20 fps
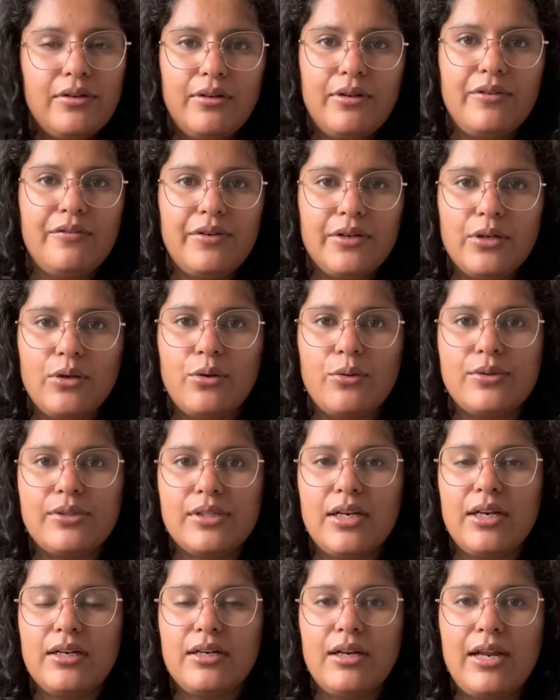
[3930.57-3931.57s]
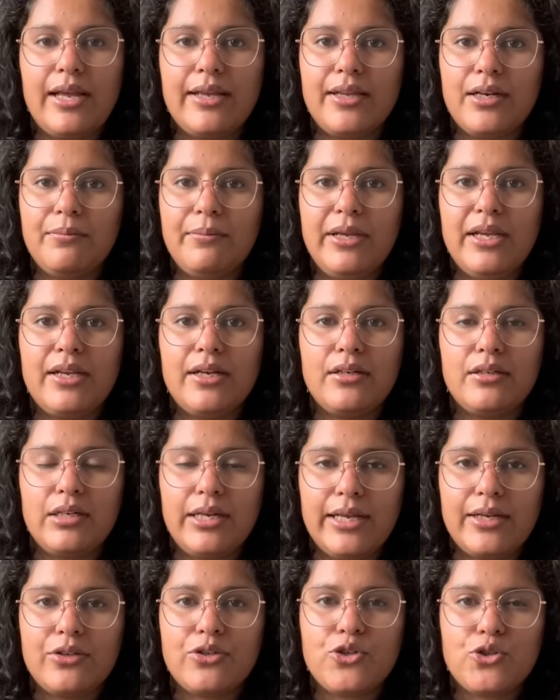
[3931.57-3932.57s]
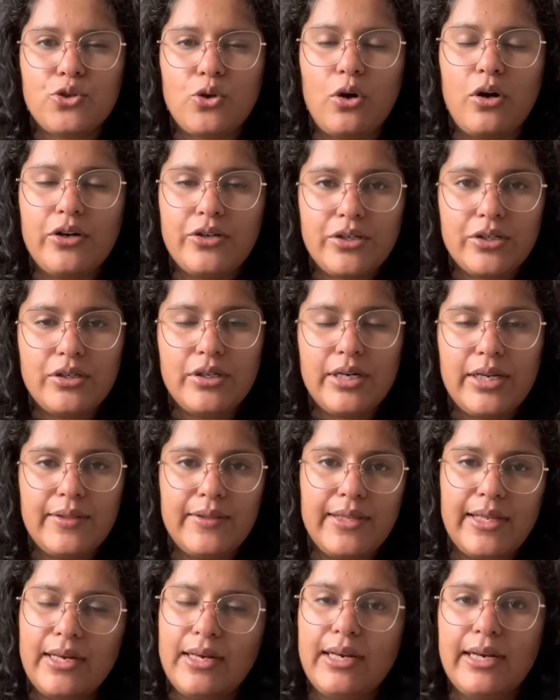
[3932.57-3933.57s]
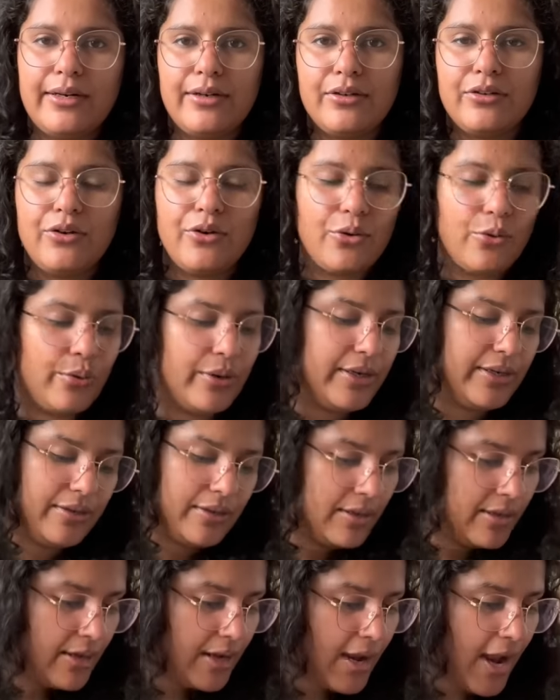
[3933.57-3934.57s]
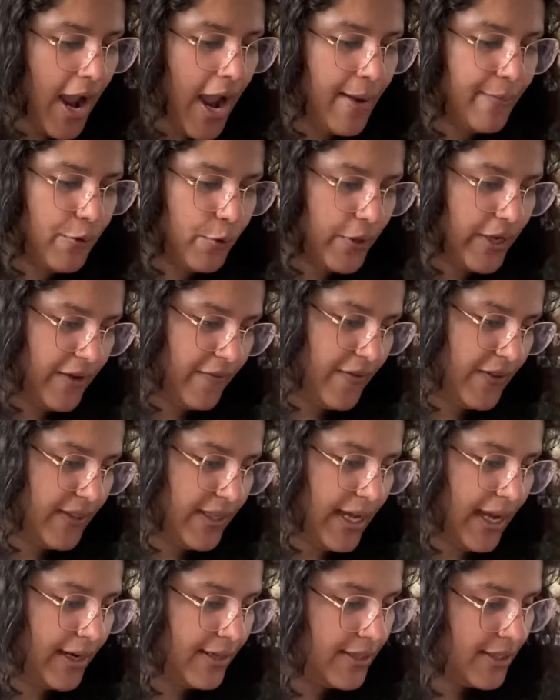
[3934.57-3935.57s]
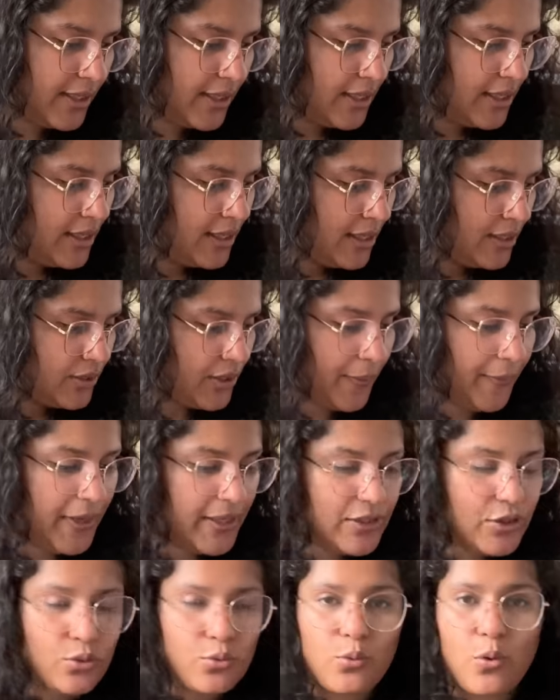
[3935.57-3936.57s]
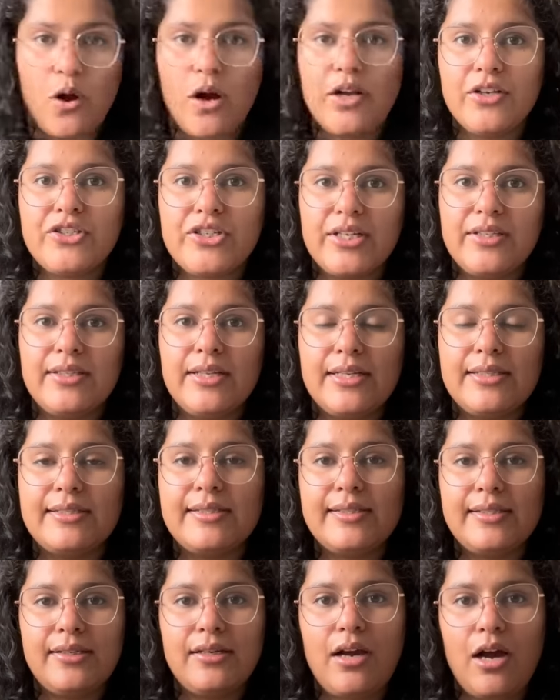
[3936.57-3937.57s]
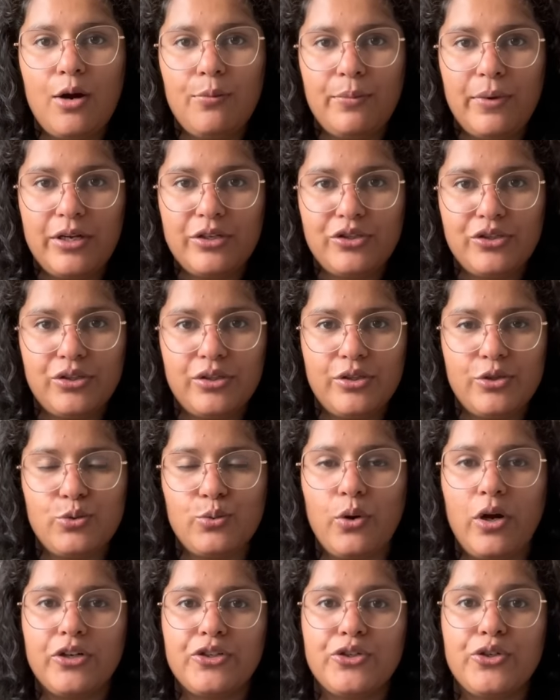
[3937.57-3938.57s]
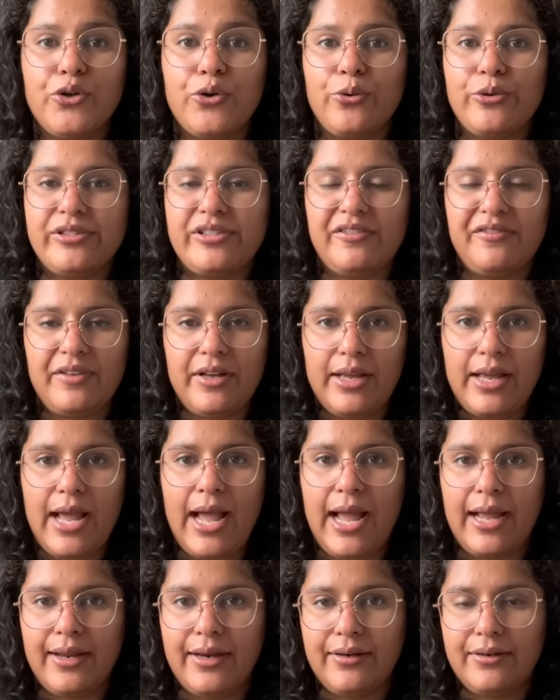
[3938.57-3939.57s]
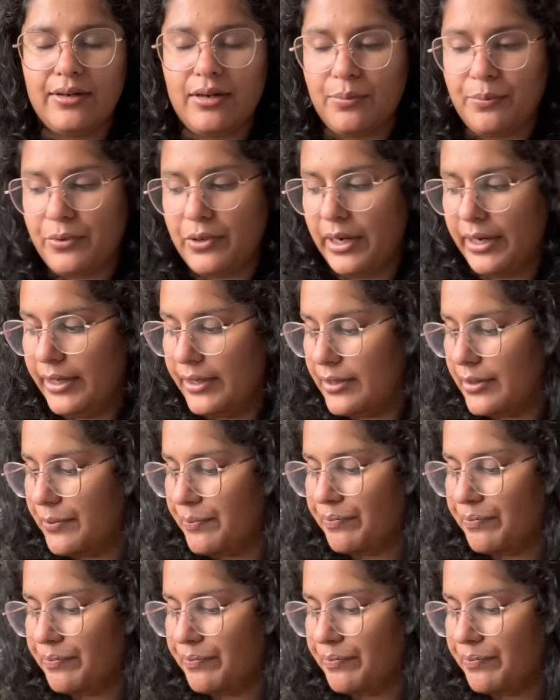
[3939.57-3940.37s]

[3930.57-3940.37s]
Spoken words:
If it grows a little, I can make it like shorter and then let it grow it. I'm okay with that. So I might swatch and then see how much the swatch grows if I hang it up, right?